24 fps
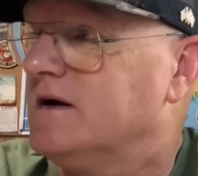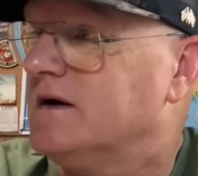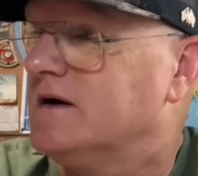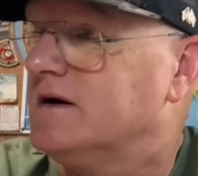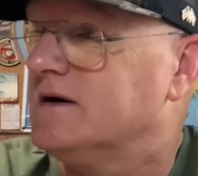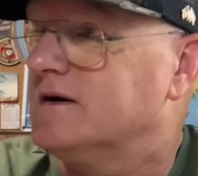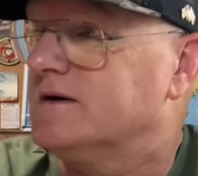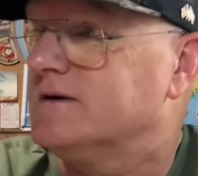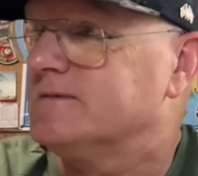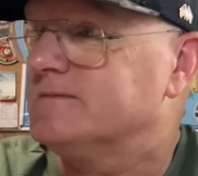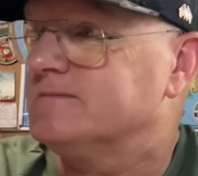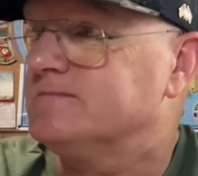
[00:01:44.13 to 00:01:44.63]

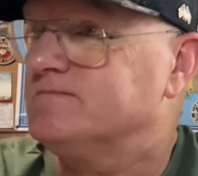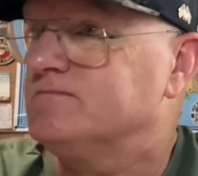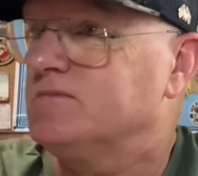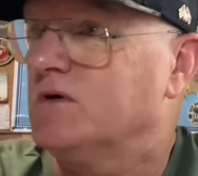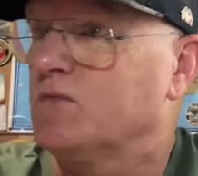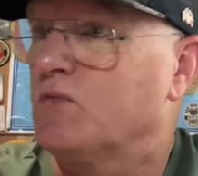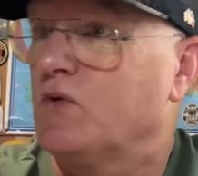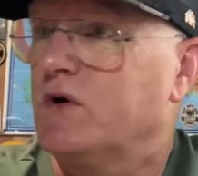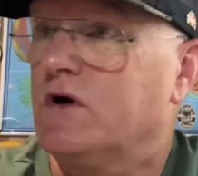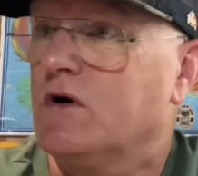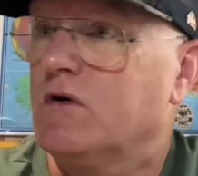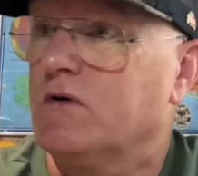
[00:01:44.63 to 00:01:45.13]

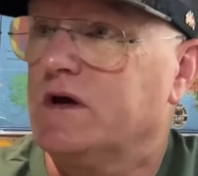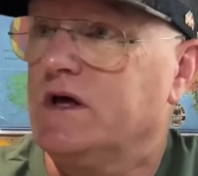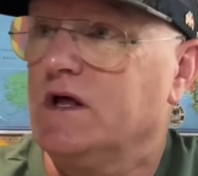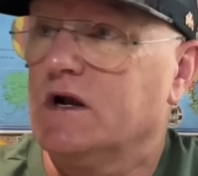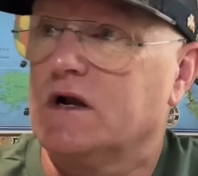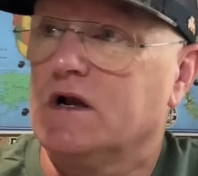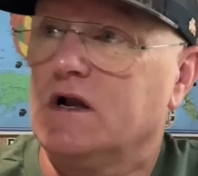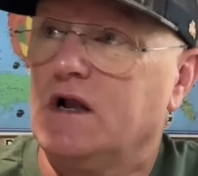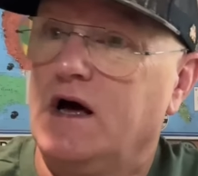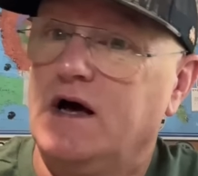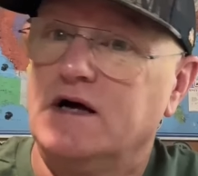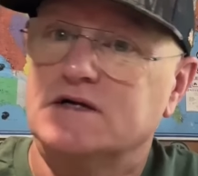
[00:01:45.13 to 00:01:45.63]
But we're going to get
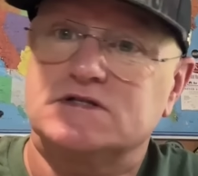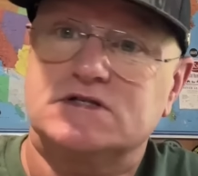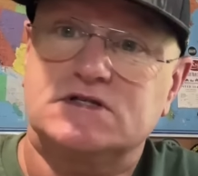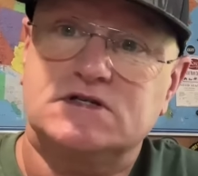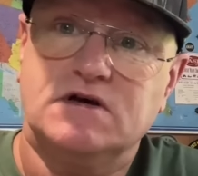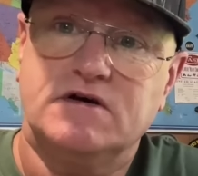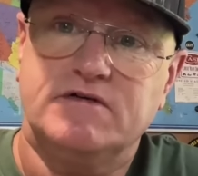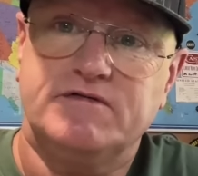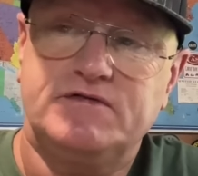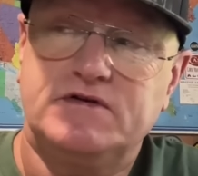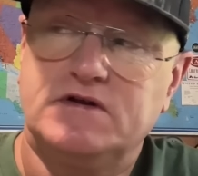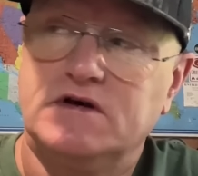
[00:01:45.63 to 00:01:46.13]
a lot of
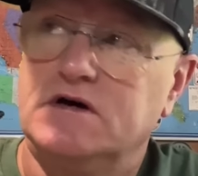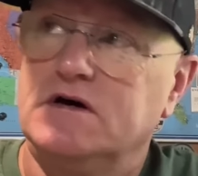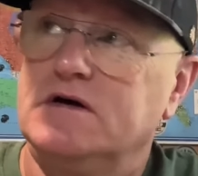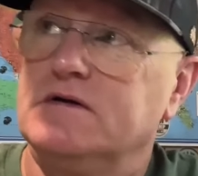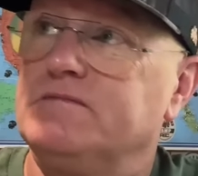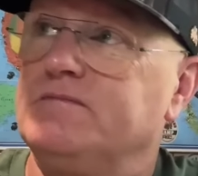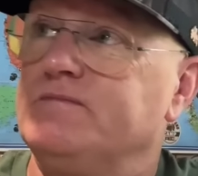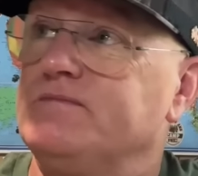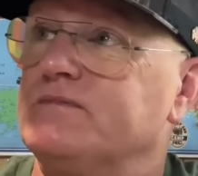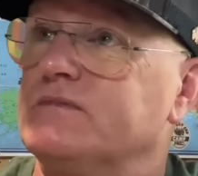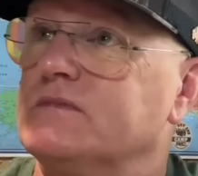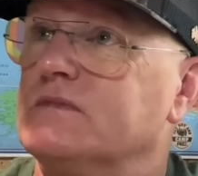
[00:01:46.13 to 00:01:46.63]
stuff
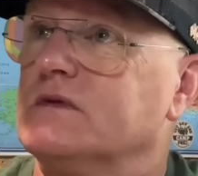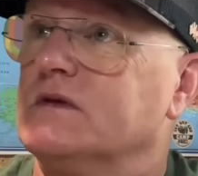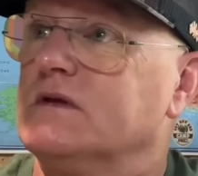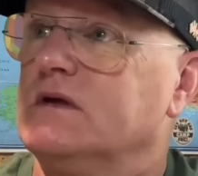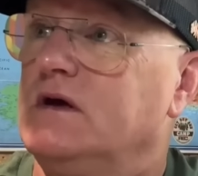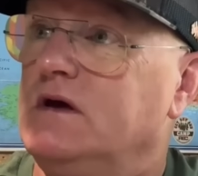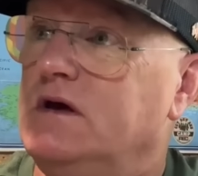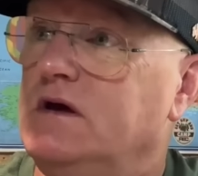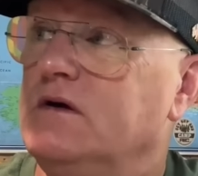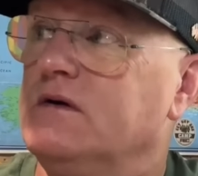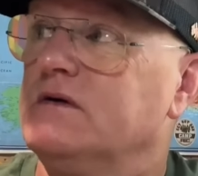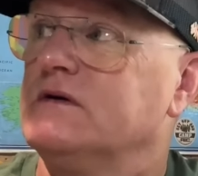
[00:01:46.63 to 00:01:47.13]
done
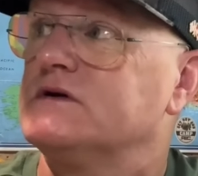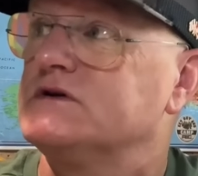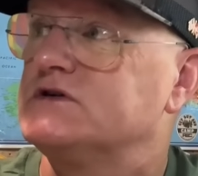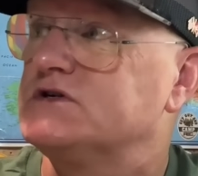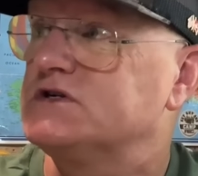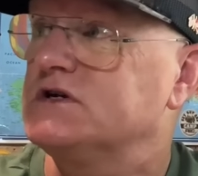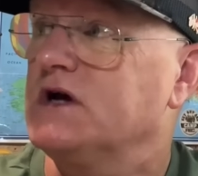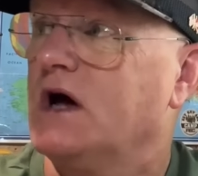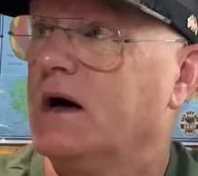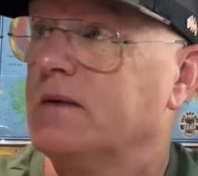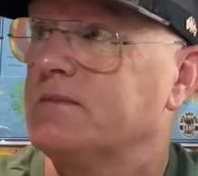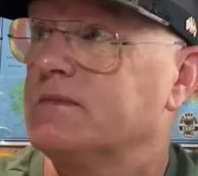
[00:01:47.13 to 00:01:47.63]
here in the
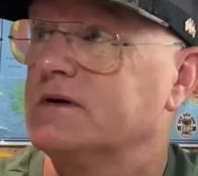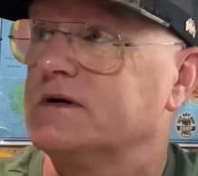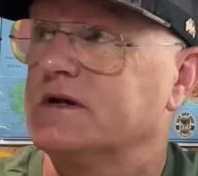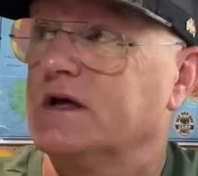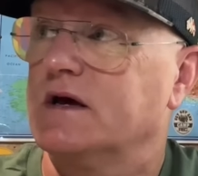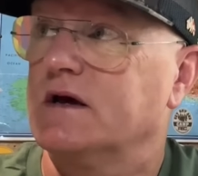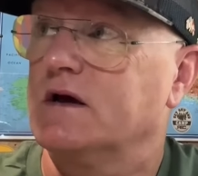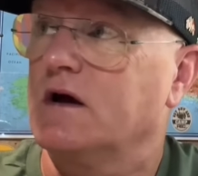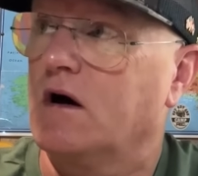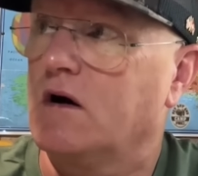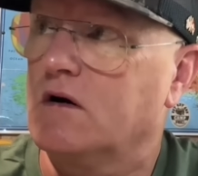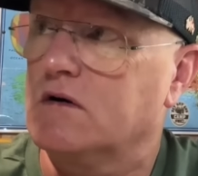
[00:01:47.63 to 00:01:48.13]
shop
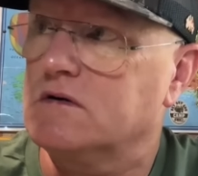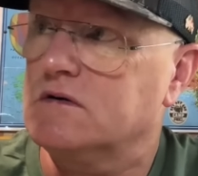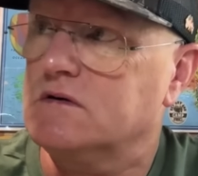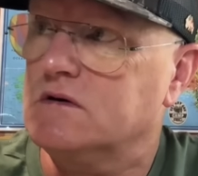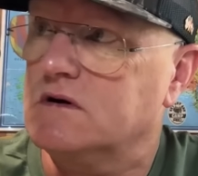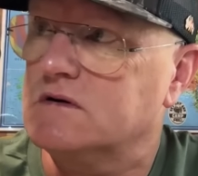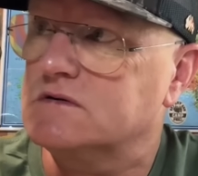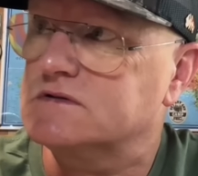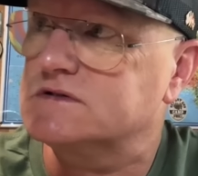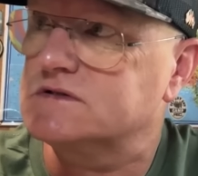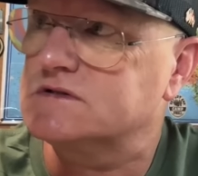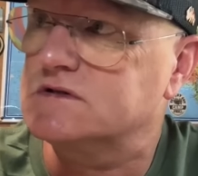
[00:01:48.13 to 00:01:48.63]
today.
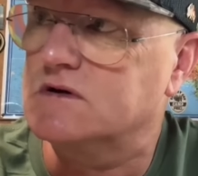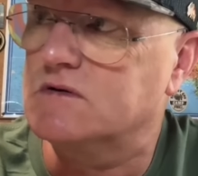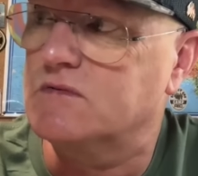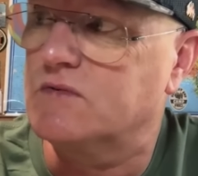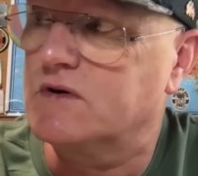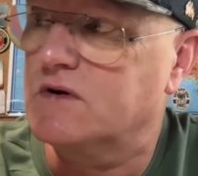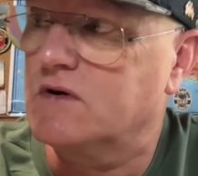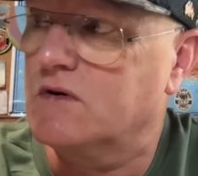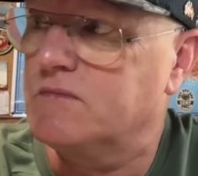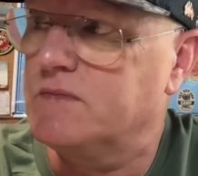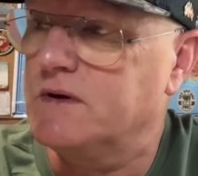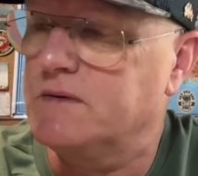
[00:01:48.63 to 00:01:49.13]
Also, we're
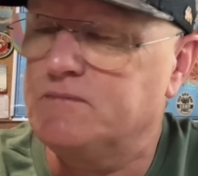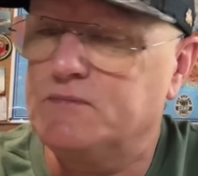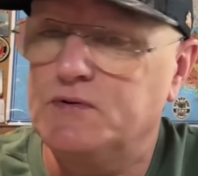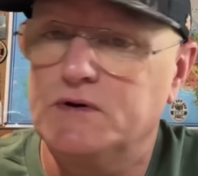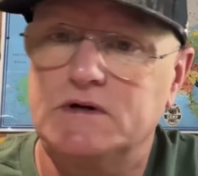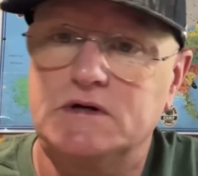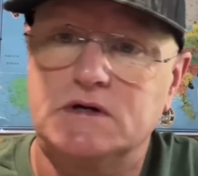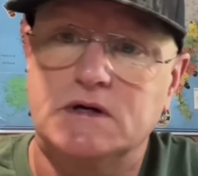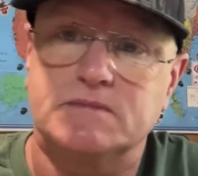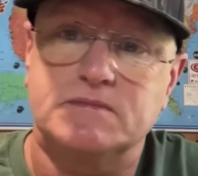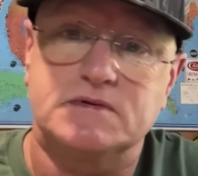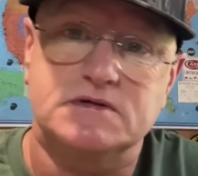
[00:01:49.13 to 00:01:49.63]
going to be
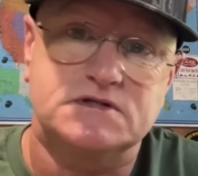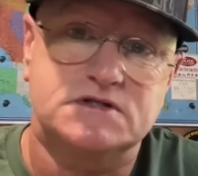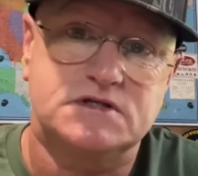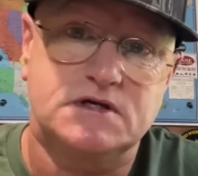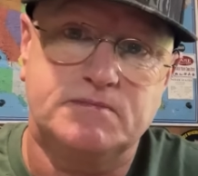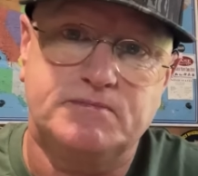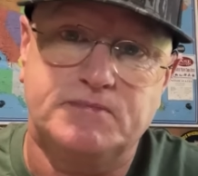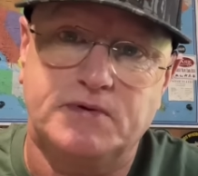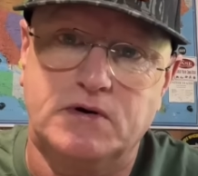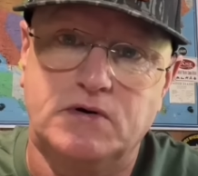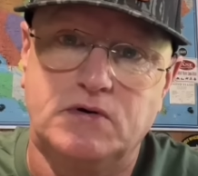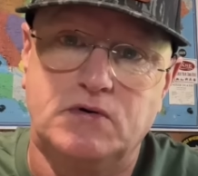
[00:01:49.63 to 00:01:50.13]
putting up the
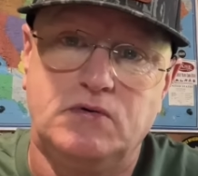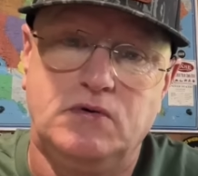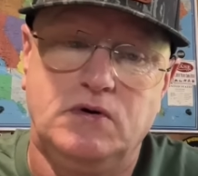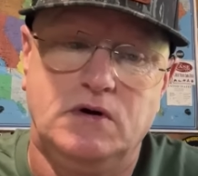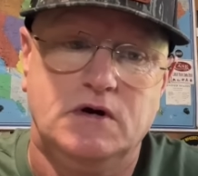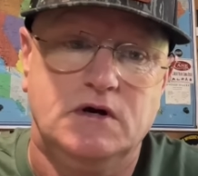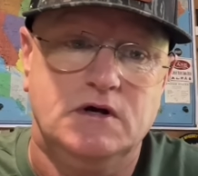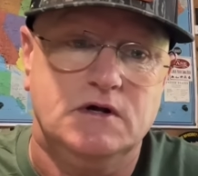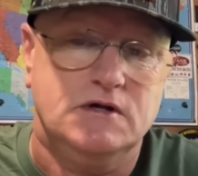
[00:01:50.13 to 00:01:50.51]
Zippo